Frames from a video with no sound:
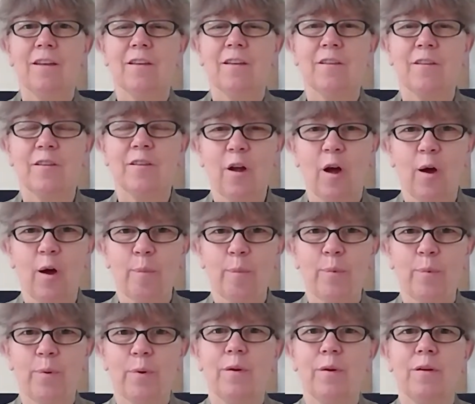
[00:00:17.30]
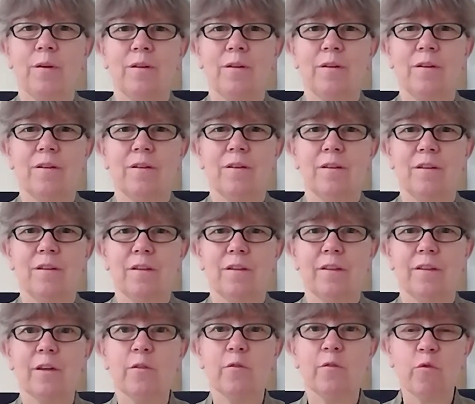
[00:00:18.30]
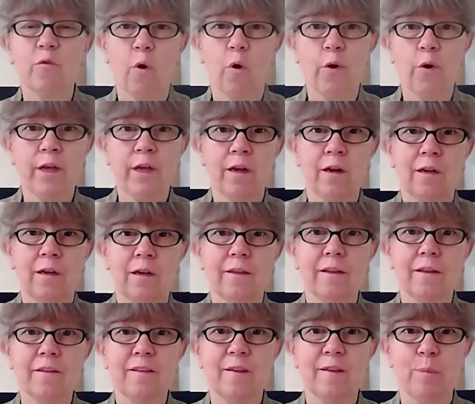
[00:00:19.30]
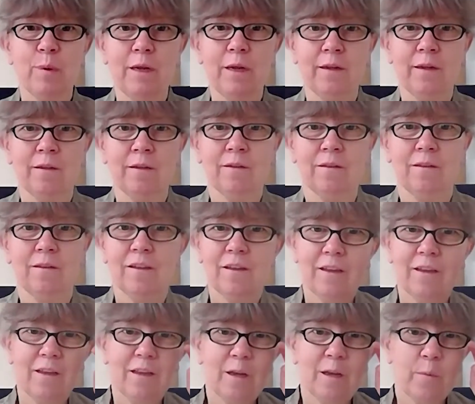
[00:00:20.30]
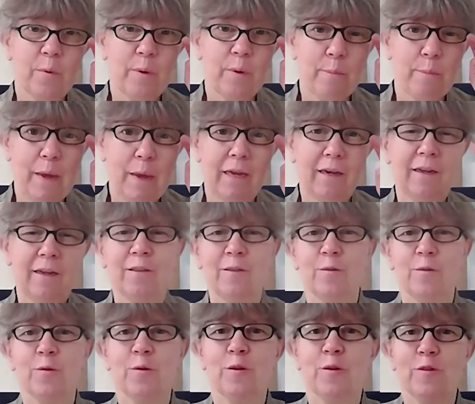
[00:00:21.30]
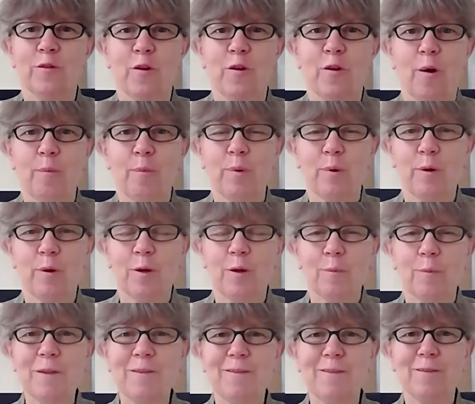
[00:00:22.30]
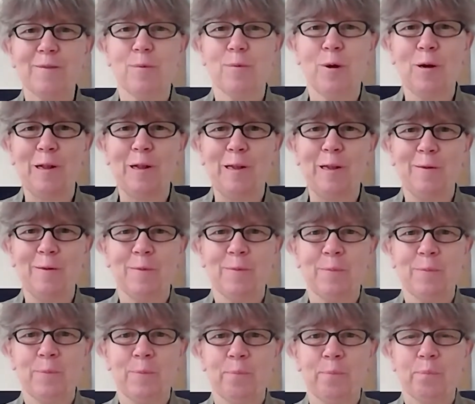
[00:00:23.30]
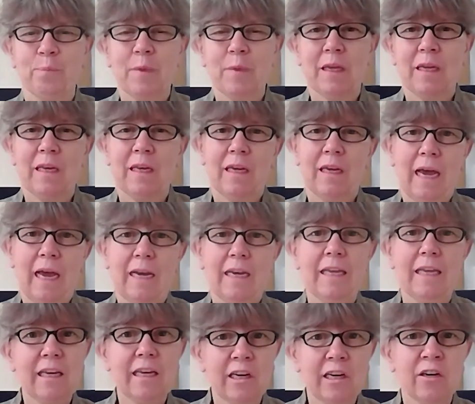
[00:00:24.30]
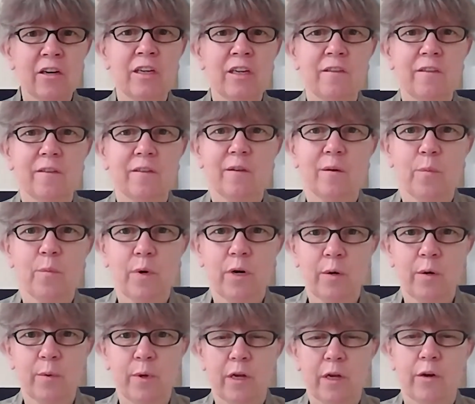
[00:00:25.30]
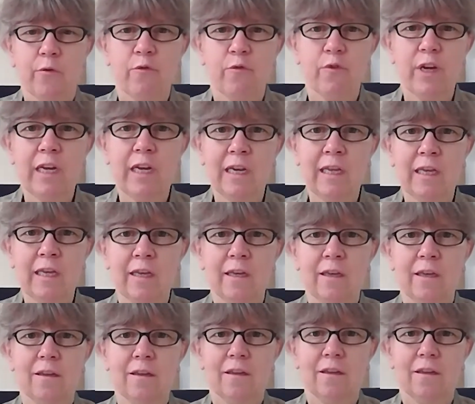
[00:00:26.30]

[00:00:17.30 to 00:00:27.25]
stop, the royal discipline. We made it to the stop business model. And here it's where we really